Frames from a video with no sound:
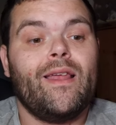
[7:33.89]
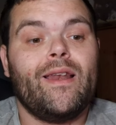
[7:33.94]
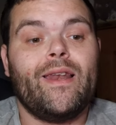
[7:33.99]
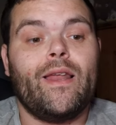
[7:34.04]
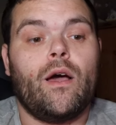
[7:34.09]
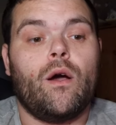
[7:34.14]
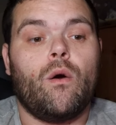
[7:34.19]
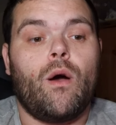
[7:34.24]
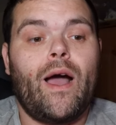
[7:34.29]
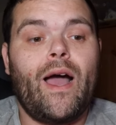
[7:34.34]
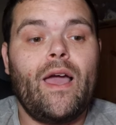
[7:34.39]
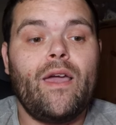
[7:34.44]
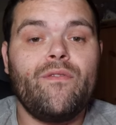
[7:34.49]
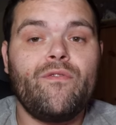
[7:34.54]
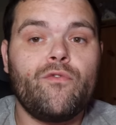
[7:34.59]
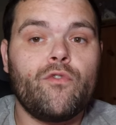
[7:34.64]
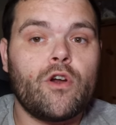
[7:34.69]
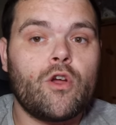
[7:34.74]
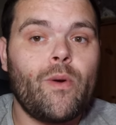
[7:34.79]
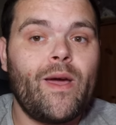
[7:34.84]
Now,
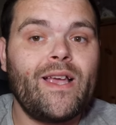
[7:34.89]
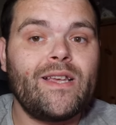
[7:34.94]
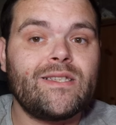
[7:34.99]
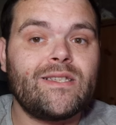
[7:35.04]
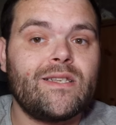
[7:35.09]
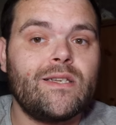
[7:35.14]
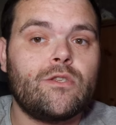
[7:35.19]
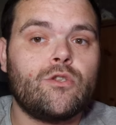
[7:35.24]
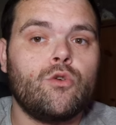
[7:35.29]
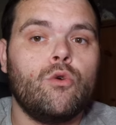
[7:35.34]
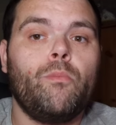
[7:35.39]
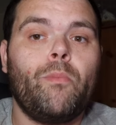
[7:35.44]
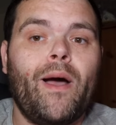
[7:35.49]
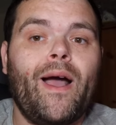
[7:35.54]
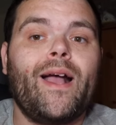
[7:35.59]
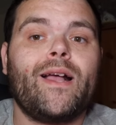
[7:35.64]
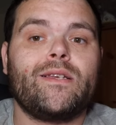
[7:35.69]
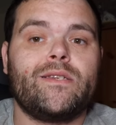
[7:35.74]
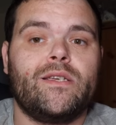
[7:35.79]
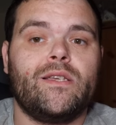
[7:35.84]
I've requested two
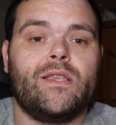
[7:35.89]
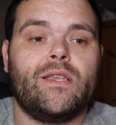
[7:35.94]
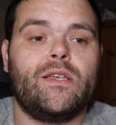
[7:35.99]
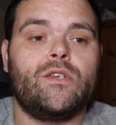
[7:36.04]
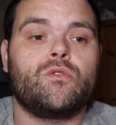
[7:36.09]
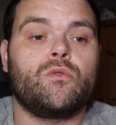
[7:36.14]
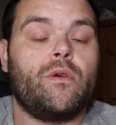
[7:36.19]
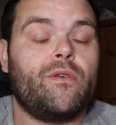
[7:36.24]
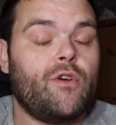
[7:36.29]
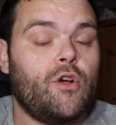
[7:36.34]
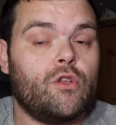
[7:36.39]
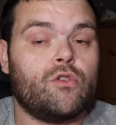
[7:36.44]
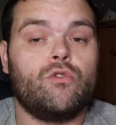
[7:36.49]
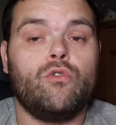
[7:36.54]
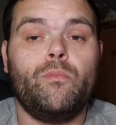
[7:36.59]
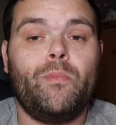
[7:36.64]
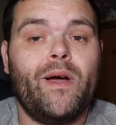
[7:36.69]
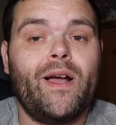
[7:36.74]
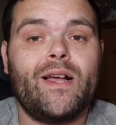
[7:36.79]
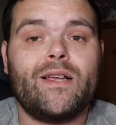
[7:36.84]
packs of these, so I've got
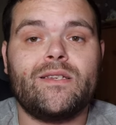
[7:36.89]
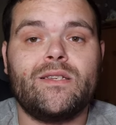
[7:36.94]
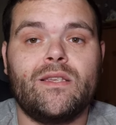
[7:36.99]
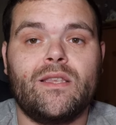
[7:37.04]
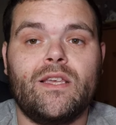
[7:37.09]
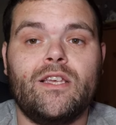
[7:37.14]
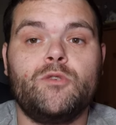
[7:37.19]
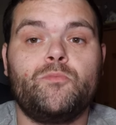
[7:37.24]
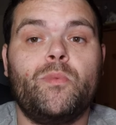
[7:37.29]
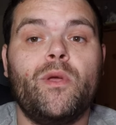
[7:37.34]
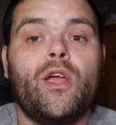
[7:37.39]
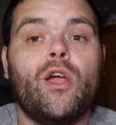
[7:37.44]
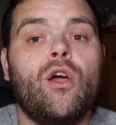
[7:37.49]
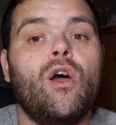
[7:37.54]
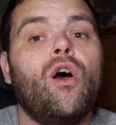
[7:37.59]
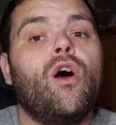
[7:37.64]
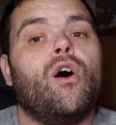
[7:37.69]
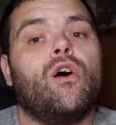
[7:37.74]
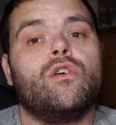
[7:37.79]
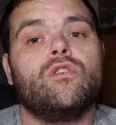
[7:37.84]
two packs of these,
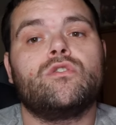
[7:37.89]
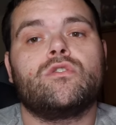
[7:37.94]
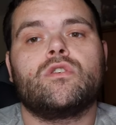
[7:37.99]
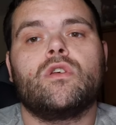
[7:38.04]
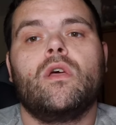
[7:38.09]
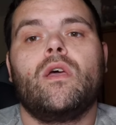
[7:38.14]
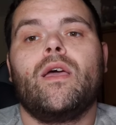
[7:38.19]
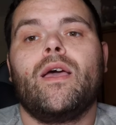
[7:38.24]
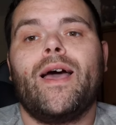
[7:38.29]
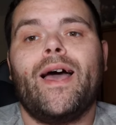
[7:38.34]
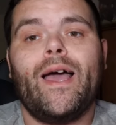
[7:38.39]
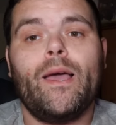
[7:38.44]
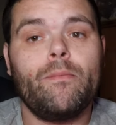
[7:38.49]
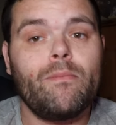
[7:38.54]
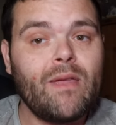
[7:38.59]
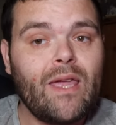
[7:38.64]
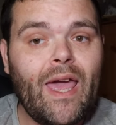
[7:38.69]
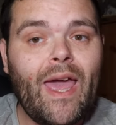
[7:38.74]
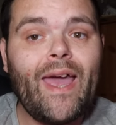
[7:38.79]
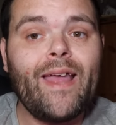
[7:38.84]
because
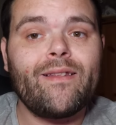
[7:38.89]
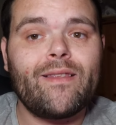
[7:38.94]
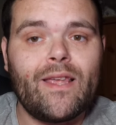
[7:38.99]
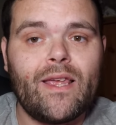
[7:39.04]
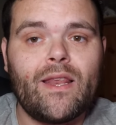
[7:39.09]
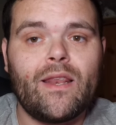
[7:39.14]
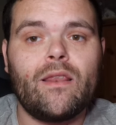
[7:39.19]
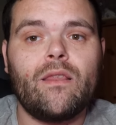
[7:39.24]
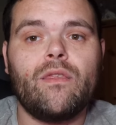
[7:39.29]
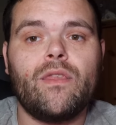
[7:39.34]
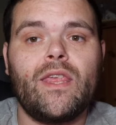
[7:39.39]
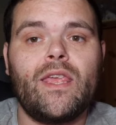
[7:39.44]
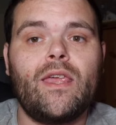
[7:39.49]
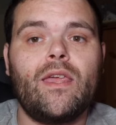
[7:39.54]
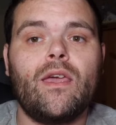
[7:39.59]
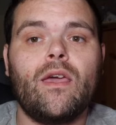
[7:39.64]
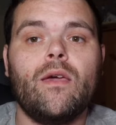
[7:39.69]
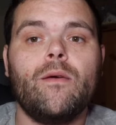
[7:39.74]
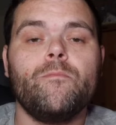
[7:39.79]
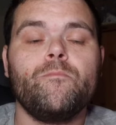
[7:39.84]
I'm getting
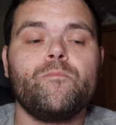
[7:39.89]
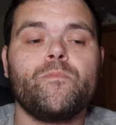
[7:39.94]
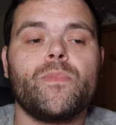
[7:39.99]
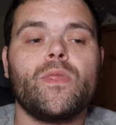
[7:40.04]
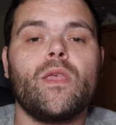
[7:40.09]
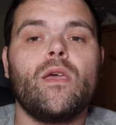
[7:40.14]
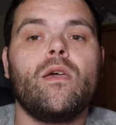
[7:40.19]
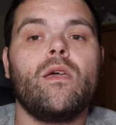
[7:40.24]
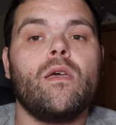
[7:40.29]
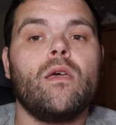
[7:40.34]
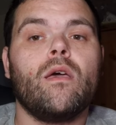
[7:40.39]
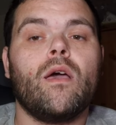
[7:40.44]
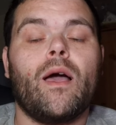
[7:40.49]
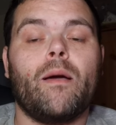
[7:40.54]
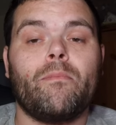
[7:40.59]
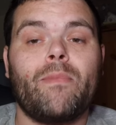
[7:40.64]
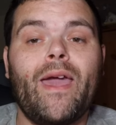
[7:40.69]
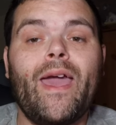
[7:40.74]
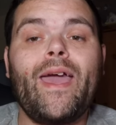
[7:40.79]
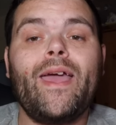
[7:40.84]

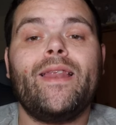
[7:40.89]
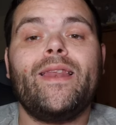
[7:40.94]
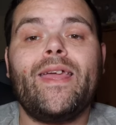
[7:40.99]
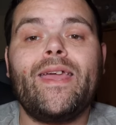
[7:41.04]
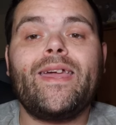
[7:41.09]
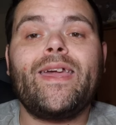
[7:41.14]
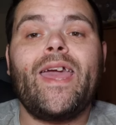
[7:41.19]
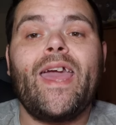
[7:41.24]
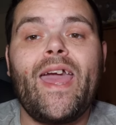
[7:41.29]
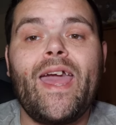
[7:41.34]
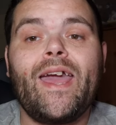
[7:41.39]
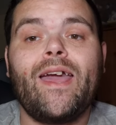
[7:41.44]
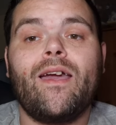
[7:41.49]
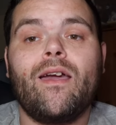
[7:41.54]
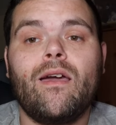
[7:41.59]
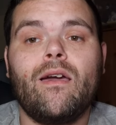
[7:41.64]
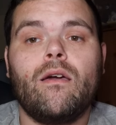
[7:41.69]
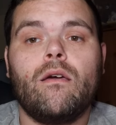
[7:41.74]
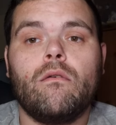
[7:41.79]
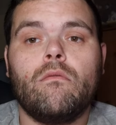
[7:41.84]
a
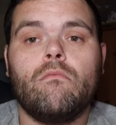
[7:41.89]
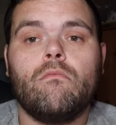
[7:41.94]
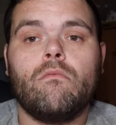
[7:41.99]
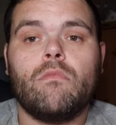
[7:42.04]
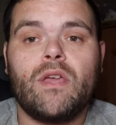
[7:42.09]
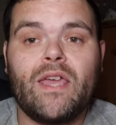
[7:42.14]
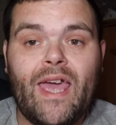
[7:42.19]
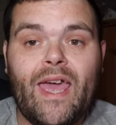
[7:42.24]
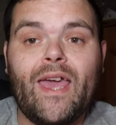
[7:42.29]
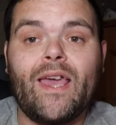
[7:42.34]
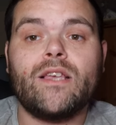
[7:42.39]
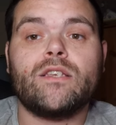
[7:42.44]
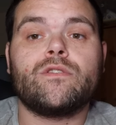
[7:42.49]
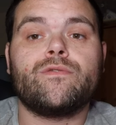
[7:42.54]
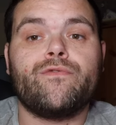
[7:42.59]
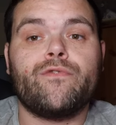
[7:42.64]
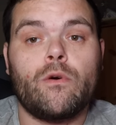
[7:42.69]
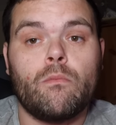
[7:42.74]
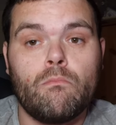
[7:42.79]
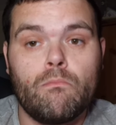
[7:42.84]
King case
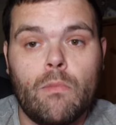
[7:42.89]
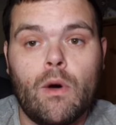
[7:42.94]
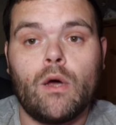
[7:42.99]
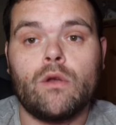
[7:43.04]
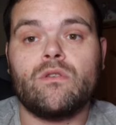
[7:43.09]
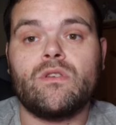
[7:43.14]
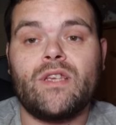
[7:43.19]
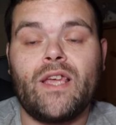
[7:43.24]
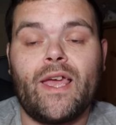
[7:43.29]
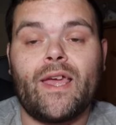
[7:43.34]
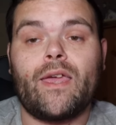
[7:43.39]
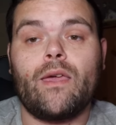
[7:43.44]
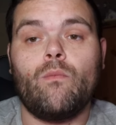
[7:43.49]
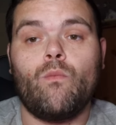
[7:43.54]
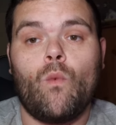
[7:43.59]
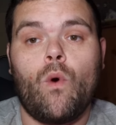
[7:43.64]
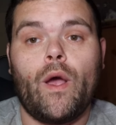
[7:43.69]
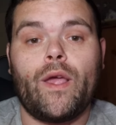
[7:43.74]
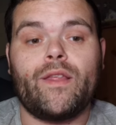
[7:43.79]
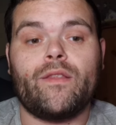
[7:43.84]
from Montec in
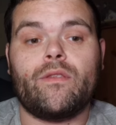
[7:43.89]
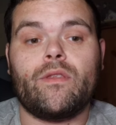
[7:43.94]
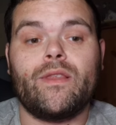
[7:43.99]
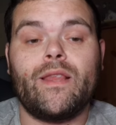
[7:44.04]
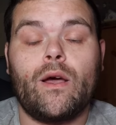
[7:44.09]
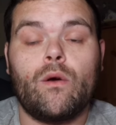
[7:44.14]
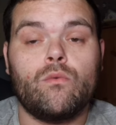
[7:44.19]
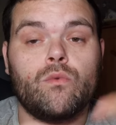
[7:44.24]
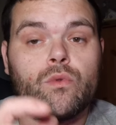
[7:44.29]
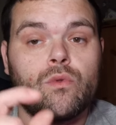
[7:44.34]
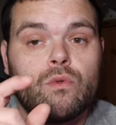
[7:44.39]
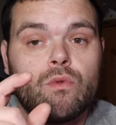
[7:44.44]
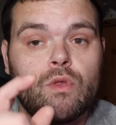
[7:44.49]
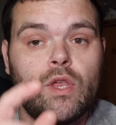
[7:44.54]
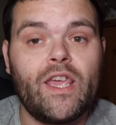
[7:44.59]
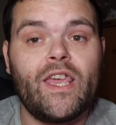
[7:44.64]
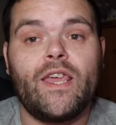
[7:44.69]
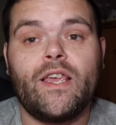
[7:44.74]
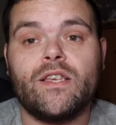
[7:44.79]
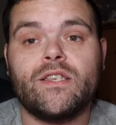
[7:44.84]
white. Now,
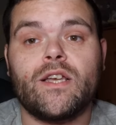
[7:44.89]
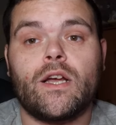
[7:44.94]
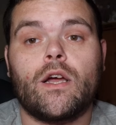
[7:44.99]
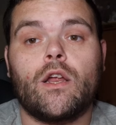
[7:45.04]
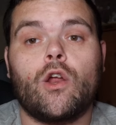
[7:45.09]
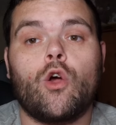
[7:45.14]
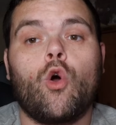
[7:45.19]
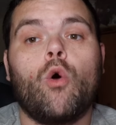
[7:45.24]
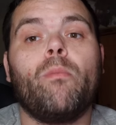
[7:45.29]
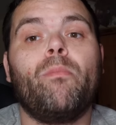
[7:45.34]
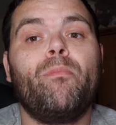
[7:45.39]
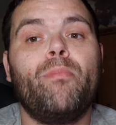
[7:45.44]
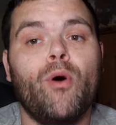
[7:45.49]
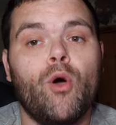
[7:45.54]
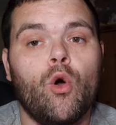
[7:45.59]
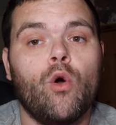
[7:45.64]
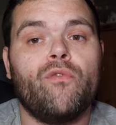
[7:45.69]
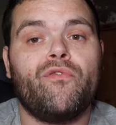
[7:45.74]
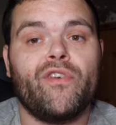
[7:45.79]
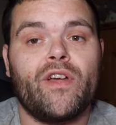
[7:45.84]
these are going to go
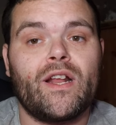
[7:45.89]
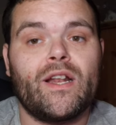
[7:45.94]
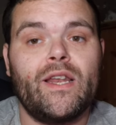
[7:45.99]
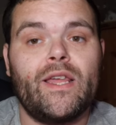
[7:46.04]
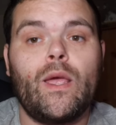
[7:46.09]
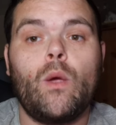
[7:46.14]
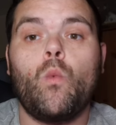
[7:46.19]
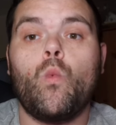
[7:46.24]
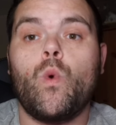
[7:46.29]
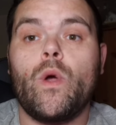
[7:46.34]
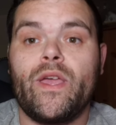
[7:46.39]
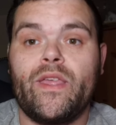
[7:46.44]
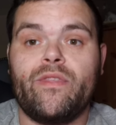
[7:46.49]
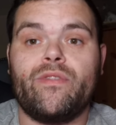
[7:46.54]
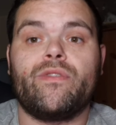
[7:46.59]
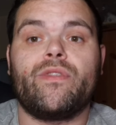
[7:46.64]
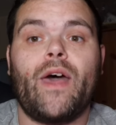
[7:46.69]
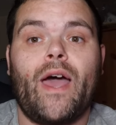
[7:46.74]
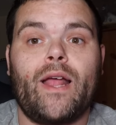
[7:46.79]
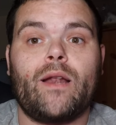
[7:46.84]
perfectly
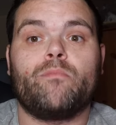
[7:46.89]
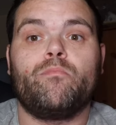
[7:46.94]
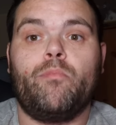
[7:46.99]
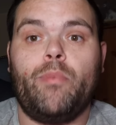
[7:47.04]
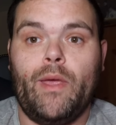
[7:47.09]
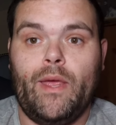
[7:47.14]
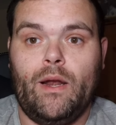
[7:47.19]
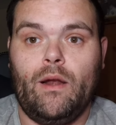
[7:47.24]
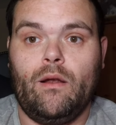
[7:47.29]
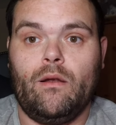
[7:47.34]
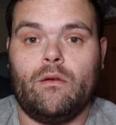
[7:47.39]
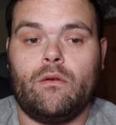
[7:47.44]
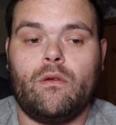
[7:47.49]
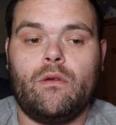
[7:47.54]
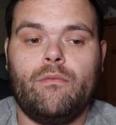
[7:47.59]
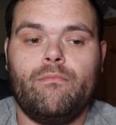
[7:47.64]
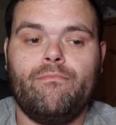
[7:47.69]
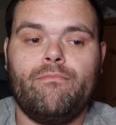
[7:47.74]
with that build.